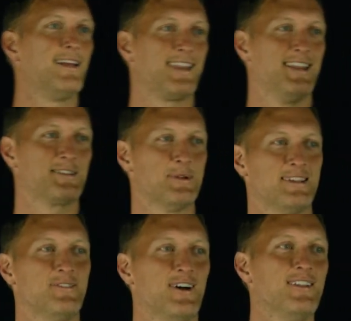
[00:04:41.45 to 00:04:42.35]
Can't spell
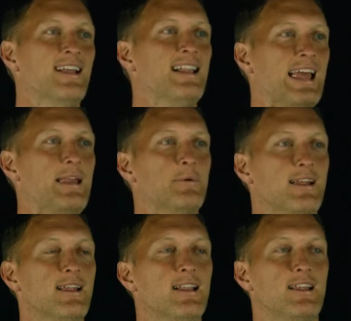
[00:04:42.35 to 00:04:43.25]
default.
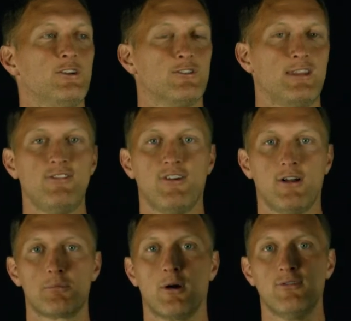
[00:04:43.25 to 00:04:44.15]
Anyway, your
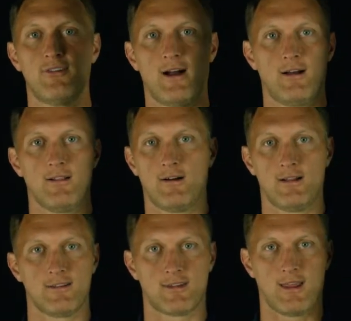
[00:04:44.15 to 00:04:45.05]
default profile
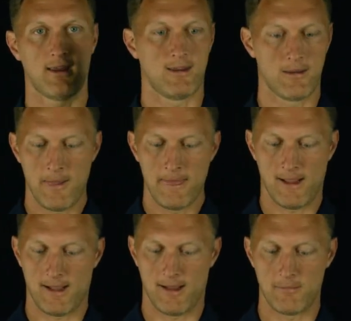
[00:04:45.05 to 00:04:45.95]
on say
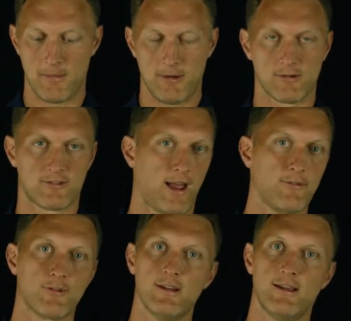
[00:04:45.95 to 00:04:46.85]
uh, maybe your
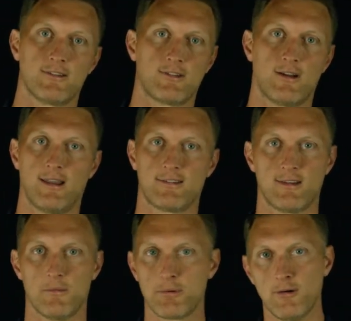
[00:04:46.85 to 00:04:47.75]
cipher list on an
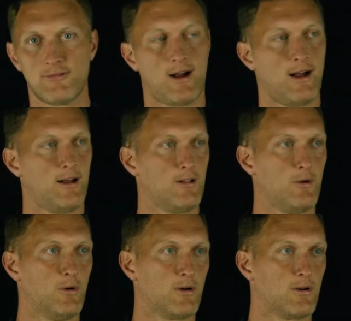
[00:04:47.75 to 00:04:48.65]
SSL profile
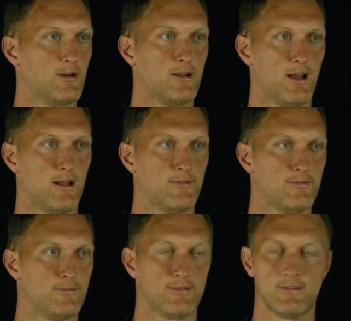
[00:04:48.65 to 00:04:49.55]
or uh,
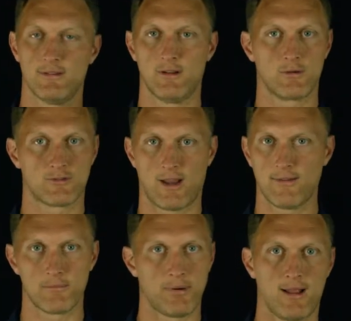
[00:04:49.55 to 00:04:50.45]
local
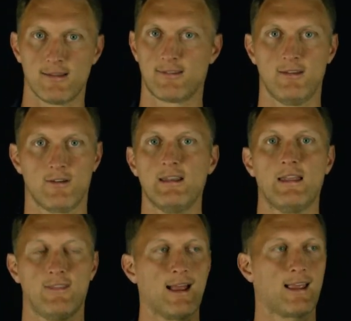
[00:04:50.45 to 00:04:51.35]
traffic policies,
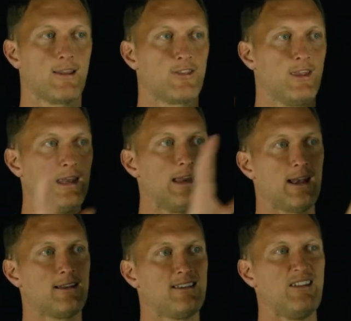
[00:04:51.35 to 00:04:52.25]
that kind of thing. Any
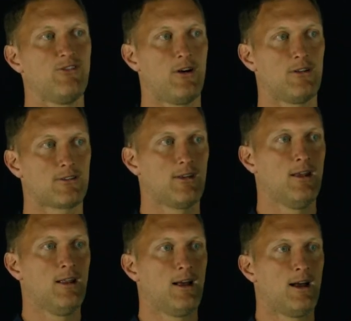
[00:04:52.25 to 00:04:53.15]
kind of default.
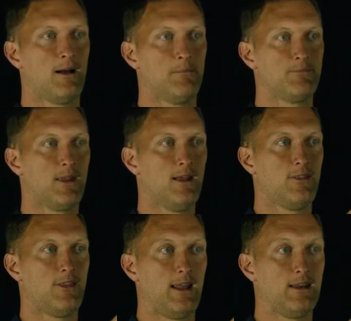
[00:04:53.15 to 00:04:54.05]
Um,
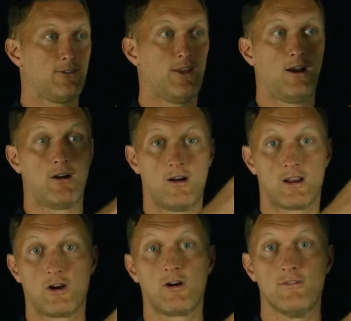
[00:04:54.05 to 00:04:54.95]
that is there on
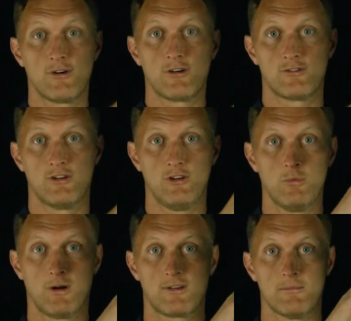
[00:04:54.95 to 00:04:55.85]
a current version, you
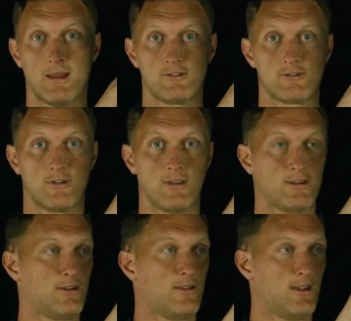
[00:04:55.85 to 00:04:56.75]
want to make sure
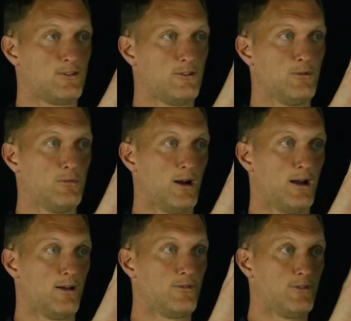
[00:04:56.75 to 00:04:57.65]
that, that you
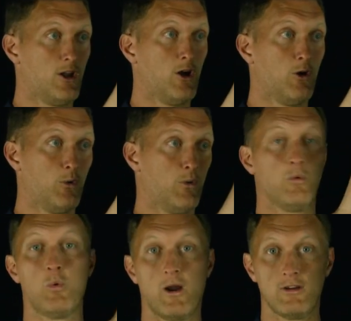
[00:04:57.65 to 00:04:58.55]
uh,
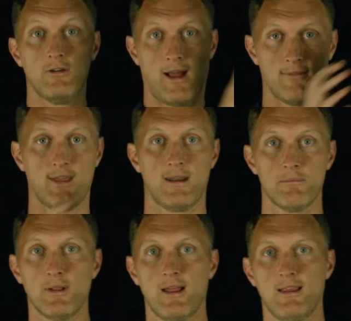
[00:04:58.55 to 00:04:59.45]
know where you have that in
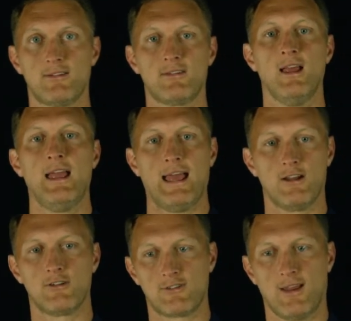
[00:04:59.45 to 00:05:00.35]
place and
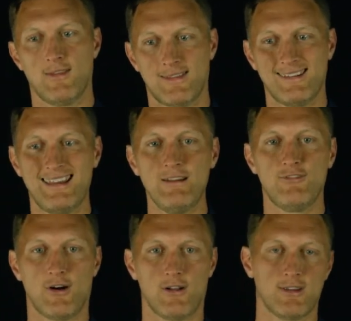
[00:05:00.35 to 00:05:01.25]
understand that the
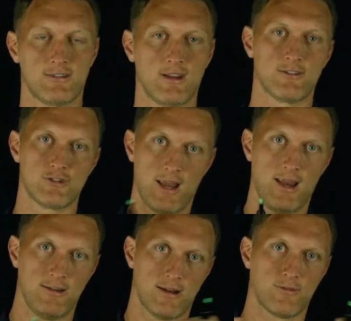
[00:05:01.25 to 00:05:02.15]
default is going to
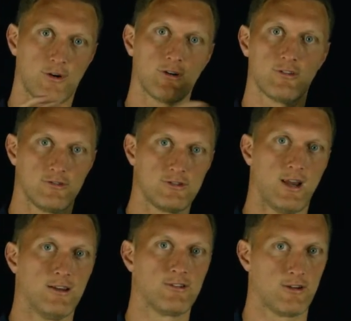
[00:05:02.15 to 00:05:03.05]
change as versions change.